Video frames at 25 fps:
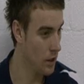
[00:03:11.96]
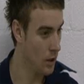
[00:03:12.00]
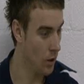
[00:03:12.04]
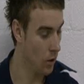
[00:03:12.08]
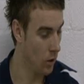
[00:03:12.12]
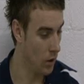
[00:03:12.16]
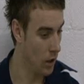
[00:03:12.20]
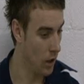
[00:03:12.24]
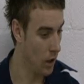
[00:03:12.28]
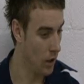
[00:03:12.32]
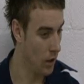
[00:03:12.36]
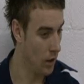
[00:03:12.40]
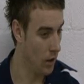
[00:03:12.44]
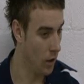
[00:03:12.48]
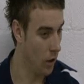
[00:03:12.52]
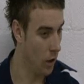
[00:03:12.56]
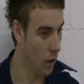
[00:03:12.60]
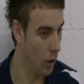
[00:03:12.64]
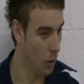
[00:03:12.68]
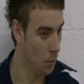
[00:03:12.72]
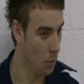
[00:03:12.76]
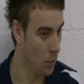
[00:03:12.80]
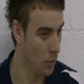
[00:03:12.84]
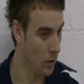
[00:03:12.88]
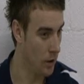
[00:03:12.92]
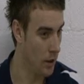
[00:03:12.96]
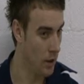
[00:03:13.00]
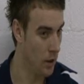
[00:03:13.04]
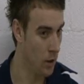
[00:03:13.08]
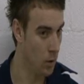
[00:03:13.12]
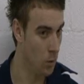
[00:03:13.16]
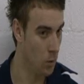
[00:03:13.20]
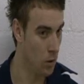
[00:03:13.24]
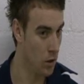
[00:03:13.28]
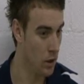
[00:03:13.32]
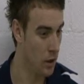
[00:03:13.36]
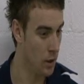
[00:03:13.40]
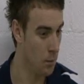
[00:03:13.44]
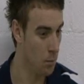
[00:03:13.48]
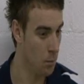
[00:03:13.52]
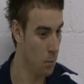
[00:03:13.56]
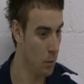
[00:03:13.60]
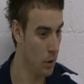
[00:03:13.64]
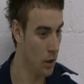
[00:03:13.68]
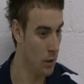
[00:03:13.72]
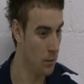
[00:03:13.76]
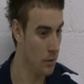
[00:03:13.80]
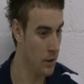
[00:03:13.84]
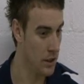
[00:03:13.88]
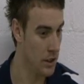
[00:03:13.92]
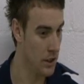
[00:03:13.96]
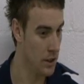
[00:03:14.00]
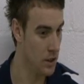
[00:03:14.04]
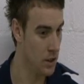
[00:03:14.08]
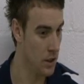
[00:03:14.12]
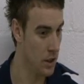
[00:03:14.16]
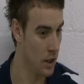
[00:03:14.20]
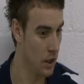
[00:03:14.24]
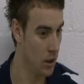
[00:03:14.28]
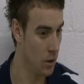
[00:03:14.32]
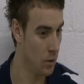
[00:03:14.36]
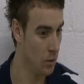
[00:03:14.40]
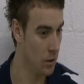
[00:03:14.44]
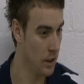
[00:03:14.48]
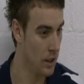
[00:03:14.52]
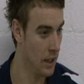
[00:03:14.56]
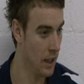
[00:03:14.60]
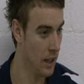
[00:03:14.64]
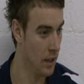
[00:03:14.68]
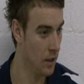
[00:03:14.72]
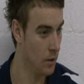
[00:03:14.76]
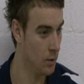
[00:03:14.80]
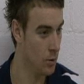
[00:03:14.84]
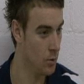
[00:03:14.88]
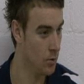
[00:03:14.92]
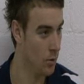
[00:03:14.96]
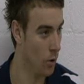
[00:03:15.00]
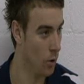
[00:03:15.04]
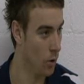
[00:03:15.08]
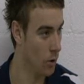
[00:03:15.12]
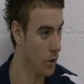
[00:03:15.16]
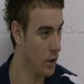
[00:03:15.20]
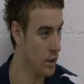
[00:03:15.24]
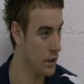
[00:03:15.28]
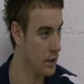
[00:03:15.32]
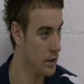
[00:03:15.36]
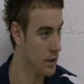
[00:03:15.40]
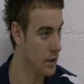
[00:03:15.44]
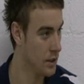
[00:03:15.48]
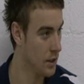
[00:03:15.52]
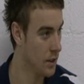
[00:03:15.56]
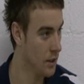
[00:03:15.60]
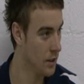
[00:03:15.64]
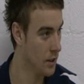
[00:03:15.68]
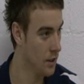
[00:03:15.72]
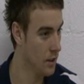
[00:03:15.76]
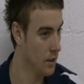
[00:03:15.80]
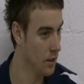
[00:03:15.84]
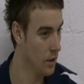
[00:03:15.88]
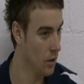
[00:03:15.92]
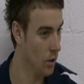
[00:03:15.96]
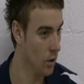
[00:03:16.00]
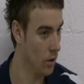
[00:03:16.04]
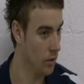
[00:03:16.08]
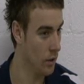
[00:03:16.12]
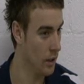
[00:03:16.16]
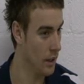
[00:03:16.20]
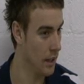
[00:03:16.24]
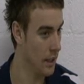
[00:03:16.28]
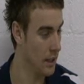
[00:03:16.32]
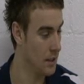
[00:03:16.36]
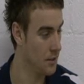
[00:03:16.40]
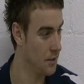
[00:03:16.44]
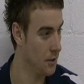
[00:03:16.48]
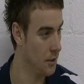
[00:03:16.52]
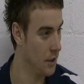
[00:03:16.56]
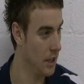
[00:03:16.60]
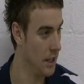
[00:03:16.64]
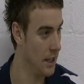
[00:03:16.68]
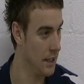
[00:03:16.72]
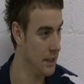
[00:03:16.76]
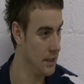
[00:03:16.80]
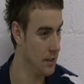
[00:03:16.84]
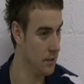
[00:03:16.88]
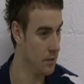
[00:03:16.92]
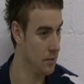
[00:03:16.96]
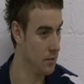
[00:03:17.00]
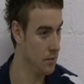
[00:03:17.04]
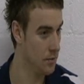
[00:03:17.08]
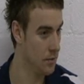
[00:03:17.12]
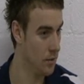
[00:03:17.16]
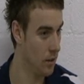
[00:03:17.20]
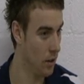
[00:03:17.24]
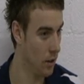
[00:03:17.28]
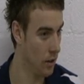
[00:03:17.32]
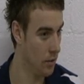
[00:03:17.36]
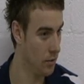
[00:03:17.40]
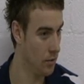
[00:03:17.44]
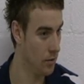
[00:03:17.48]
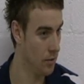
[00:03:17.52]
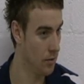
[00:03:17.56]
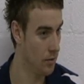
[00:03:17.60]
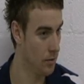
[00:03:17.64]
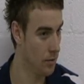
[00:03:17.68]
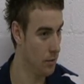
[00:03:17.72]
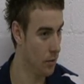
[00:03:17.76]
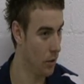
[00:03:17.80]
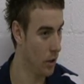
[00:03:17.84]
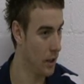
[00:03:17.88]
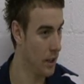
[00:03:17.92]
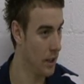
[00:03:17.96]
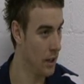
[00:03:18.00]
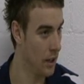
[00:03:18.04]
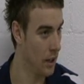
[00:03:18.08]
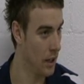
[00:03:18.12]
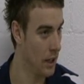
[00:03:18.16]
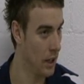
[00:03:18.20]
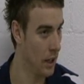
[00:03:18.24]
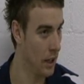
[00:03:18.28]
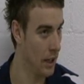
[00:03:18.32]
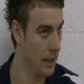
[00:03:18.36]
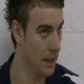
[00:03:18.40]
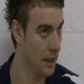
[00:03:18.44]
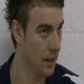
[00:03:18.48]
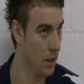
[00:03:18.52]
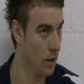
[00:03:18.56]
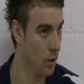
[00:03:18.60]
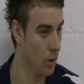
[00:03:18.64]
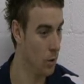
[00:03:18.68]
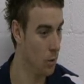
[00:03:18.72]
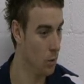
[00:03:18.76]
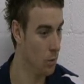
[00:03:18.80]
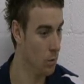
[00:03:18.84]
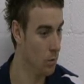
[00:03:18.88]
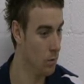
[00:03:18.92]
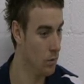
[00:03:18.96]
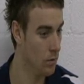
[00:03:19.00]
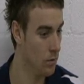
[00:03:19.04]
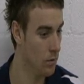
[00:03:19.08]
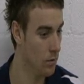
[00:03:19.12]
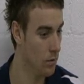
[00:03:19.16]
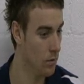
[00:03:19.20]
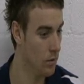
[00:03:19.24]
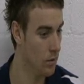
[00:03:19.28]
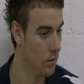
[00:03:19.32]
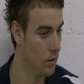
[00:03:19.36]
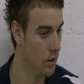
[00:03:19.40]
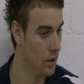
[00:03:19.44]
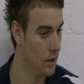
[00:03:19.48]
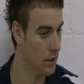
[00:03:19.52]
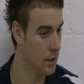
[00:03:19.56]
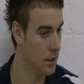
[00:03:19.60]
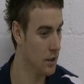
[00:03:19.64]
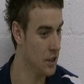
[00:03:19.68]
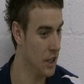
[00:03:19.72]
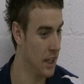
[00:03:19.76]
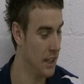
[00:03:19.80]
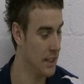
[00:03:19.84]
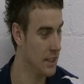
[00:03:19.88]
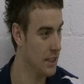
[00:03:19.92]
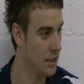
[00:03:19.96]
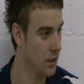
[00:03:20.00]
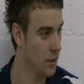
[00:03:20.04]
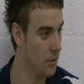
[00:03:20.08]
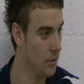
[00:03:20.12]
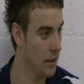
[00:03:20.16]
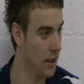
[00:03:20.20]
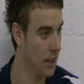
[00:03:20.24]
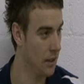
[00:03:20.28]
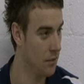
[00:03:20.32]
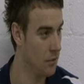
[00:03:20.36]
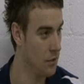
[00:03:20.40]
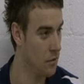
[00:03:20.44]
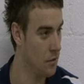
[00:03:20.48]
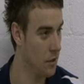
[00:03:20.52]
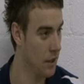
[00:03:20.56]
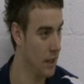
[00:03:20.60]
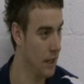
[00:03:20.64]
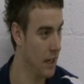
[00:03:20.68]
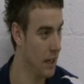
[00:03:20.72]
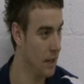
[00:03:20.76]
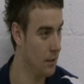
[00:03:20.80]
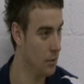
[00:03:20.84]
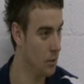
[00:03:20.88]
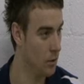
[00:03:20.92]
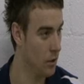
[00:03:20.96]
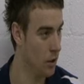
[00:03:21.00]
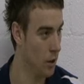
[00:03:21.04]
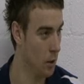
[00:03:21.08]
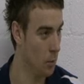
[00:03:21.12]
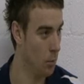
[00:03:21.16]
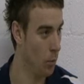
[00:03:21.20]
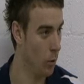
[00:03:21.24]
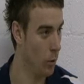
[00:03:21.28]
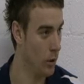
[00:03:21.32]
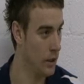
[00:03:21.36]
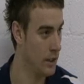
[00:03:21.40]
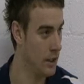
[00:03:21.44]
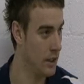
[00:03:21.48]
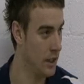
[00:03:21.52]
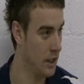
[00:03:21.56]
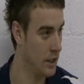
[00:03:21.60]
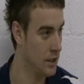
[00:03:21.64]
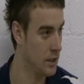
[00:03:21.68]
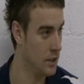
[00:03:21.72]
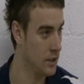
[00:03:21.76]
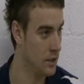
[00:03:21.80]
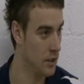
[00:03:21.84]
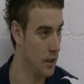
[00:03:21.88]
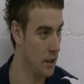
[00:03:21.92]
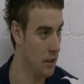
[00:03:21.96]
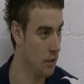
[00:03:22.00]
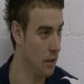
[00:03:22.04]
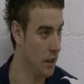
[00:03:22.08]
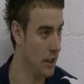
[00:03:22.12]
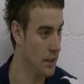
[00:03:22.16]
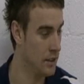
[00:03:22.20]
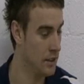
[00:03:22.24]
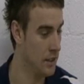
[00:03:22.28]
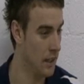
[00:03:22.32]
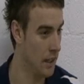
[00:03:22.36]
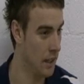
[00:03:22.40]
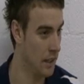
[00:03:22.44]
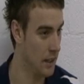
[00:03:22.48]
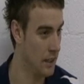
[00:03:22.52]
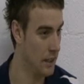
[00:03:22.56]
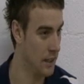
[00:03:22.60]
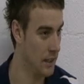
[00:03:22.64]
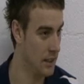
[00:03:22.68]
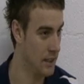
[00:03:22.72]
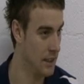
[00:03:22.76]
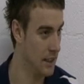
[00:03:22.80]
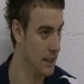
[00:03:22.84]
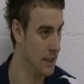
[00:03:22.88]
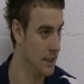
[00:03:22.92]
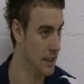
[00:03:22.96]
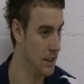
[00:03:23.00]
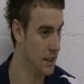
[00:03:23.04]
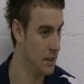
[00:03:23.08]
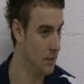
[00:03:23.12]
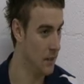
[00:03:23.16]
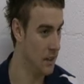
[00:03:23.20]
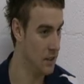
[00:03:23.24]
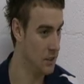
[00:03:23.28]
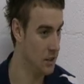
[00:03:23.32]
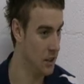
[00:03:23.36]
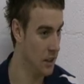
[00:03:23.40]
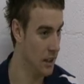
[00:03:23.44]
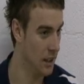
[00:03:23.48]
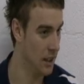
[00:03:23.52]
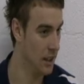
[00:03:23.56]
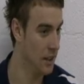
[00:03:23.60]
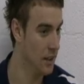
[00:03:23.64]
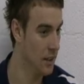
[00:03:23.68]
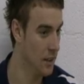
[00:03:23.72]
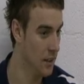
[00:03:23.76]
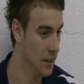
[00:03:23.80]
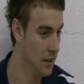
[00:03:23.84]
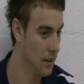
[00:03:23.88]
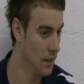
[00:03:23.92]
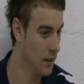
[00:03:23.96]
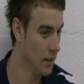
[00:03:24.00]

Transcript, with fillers: No, not at all. But you know we're in a brilliant position now. We can't lose focus over the next few days of of Friday night. Like you know, there's a chance to come in after three games with nine points. That's a great start to the season, especially